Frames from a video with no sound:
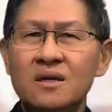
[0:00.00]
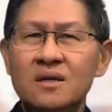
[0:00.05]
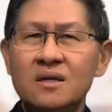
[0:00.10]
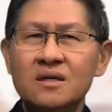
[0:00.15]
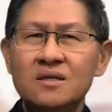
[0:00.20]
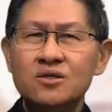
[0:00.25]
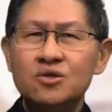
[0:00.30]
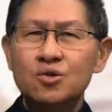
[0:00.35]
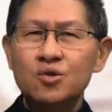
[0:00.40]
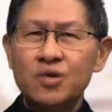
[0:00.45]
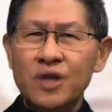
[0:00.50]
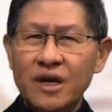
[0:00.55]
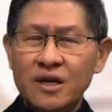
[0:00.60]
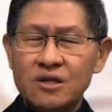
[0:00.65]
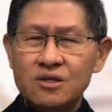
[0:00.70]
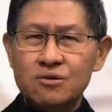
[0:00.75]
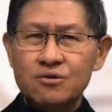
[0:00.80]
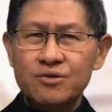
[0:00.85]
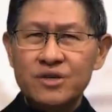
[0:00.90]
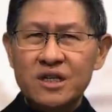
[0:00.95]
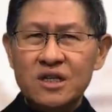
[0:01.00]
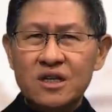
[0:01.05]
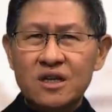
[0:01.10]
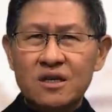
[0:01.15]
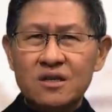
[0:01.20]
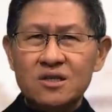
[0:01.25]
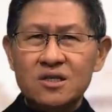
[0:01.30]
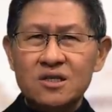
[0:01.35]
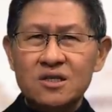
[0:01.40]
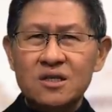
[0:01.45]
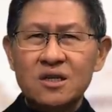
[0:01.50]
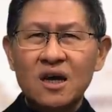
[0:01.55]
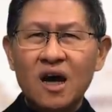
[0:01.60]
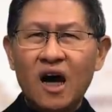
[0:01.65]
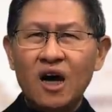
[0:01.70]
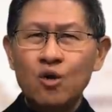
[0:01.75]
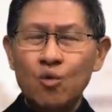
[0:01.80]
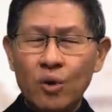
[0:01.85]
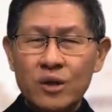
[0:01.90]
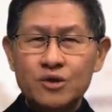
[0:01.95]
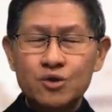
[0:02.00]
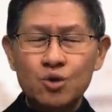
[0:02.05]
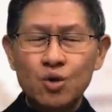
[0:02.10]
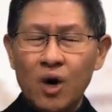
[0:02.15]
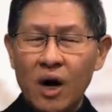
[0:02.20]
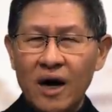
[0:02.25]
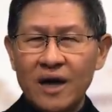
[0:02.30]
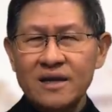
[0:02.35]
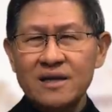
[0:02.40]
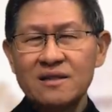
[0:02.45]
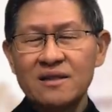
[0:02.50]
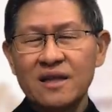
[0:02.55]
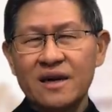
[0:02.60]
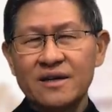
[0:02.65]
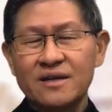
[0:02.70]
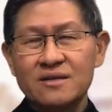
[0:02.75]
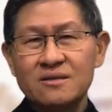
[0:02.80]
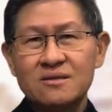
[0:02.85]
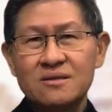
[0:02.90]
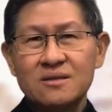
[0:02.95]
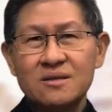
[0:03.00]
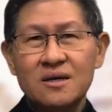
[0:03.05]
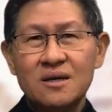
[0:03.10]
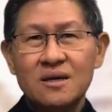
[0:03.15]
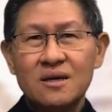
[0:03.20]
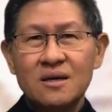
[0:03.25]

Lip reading: In today's readings, I want to highlight